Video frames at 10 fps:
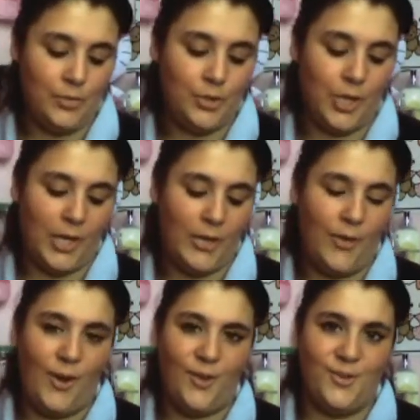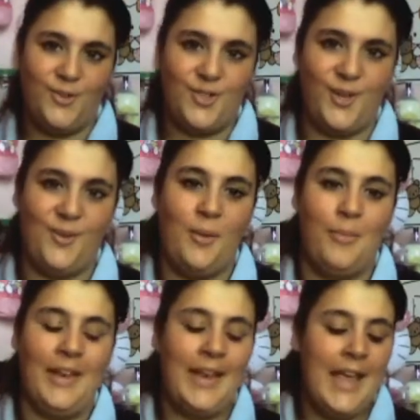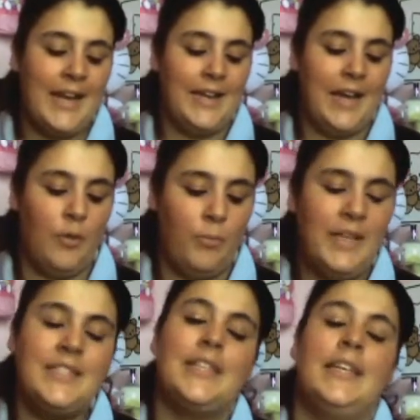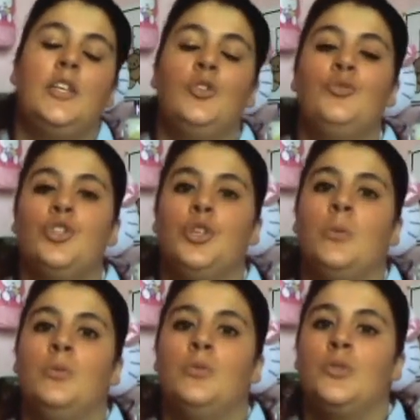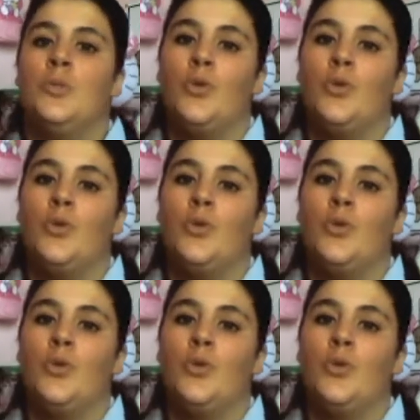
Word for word: so i'll show you what i mean now basically you choose